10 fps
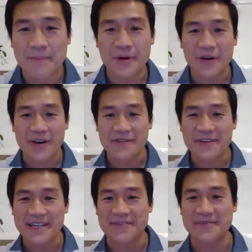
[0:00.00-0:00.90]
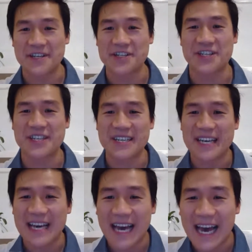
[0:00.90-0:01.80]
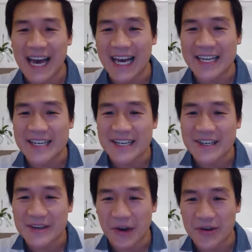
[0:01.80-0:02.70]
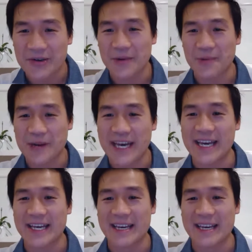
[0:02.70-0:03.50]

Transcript: perfect vision and don't wear